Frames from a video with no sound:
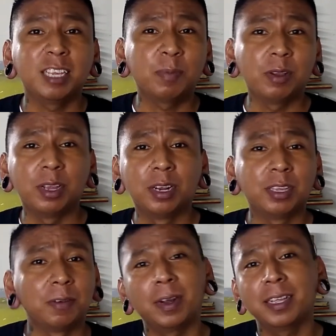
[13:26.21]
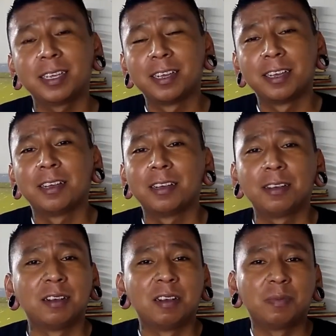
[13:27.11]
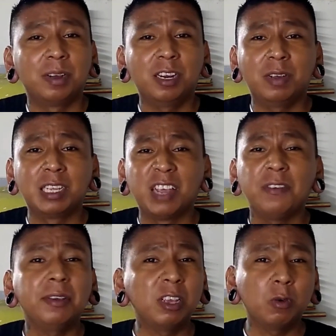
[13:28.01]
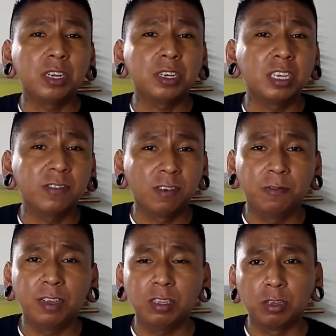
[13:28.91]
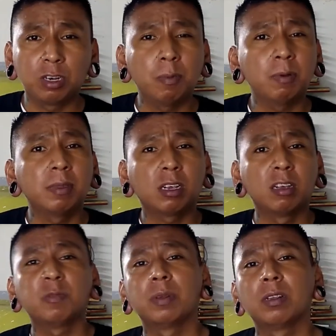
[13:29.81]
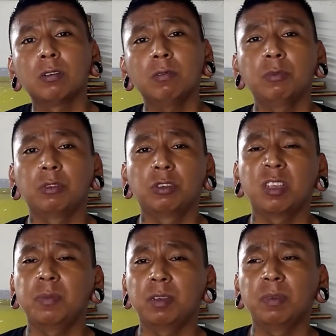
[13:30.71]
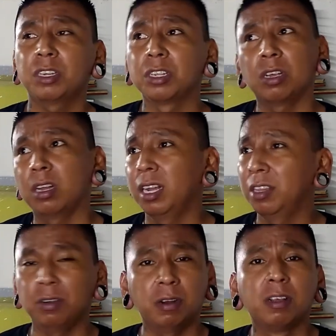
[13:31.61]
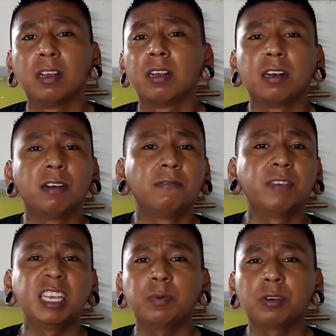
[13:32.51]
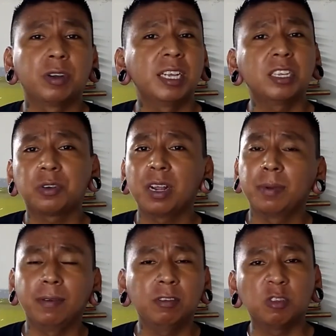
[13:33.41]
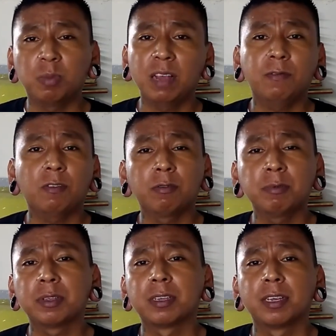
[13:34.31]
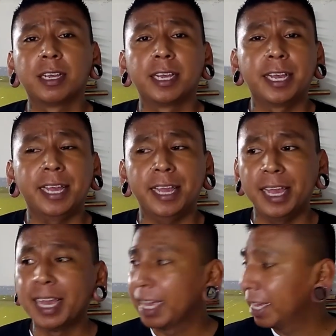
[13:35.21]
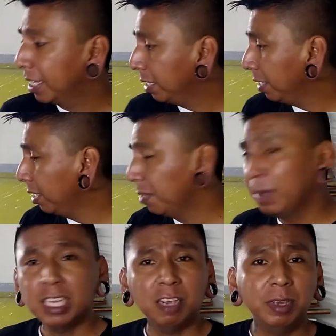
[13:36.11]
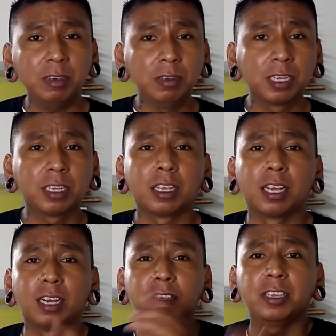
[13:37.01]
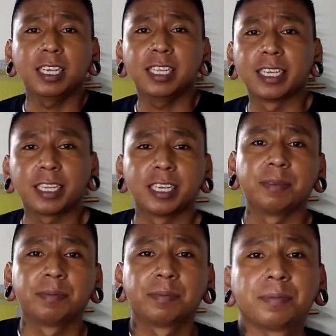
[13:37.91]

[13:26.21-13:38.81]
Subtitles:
better than nothing, right? But anyways, if you have any questions, feel free to drop them in the comments below. Send me a message on either on Facebook or Instagram, any of those platforms. And in the meantime, amigos, I'll see you guys next time.